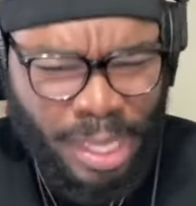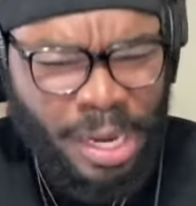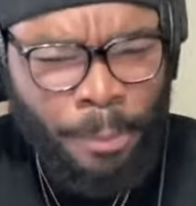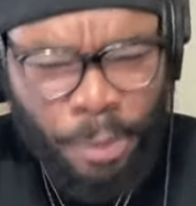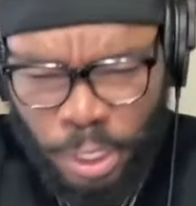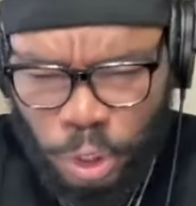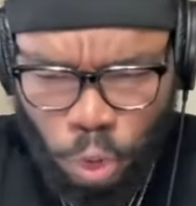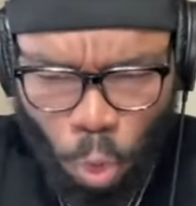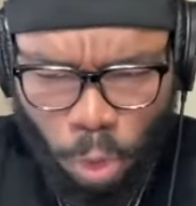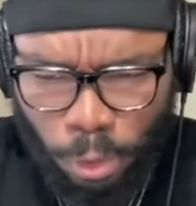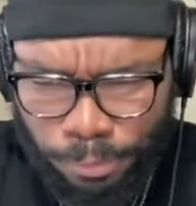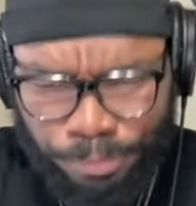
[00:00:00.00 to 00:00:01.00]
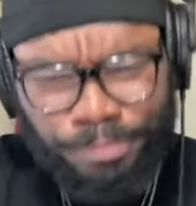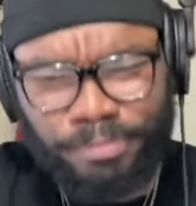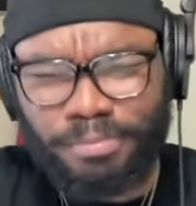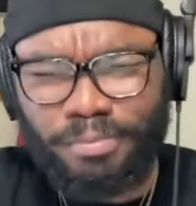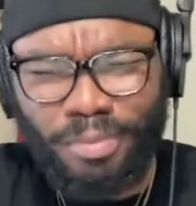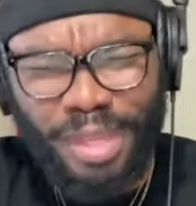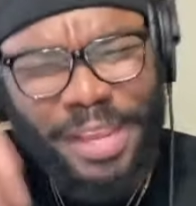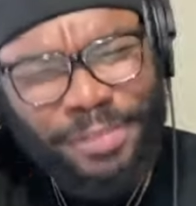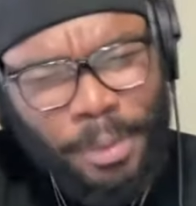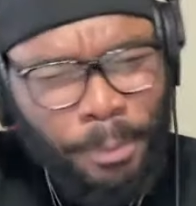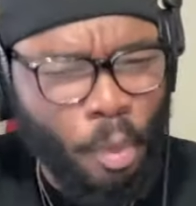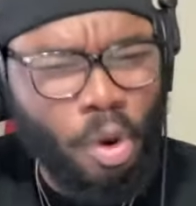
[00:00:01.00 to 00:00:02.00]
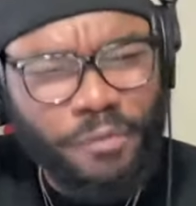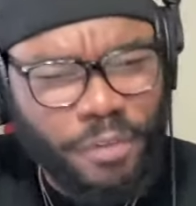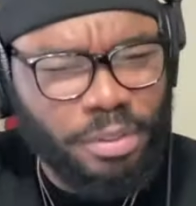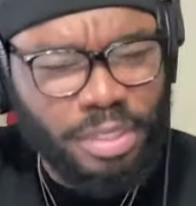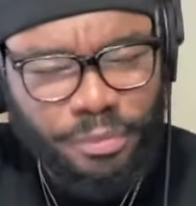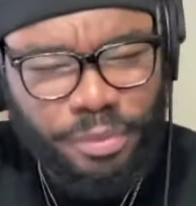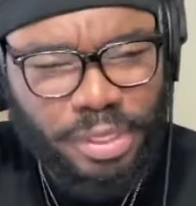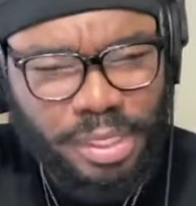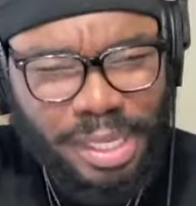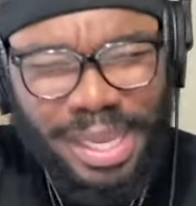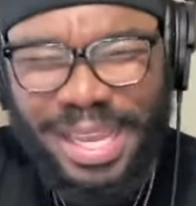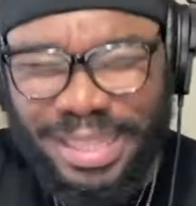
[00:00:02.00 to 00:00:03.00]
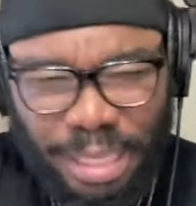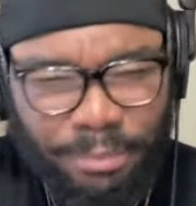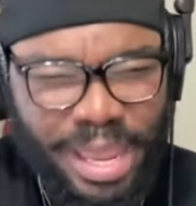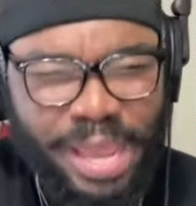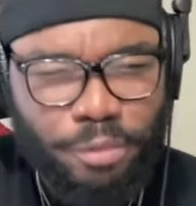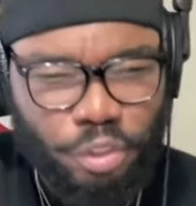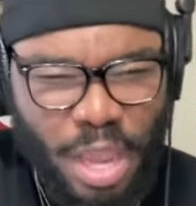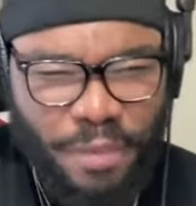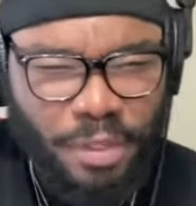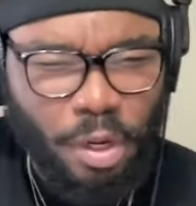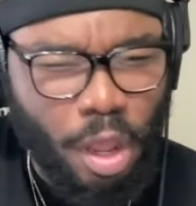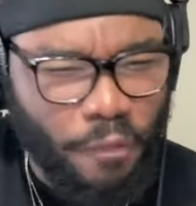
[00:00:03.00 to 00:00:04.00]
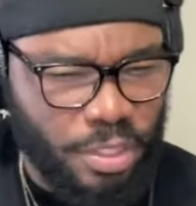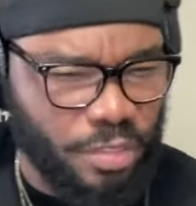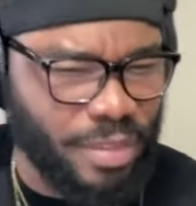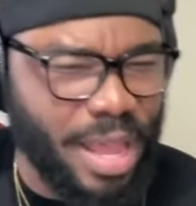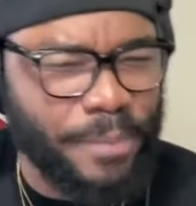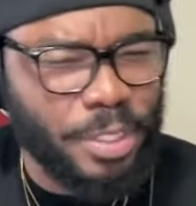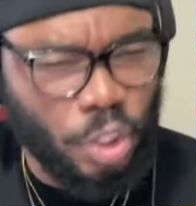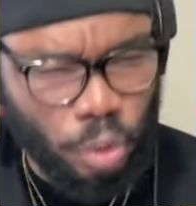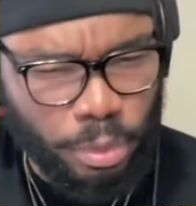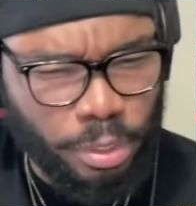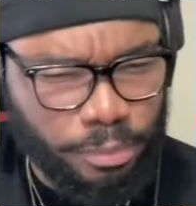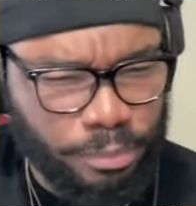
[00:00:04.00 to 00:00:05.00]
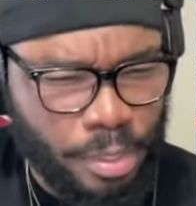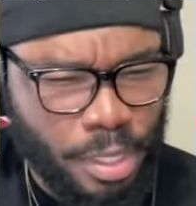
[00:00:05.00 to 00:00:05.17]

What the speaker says: And I'm pretty sure if the board felt differently, they may have drafted an offensive lineman sooner.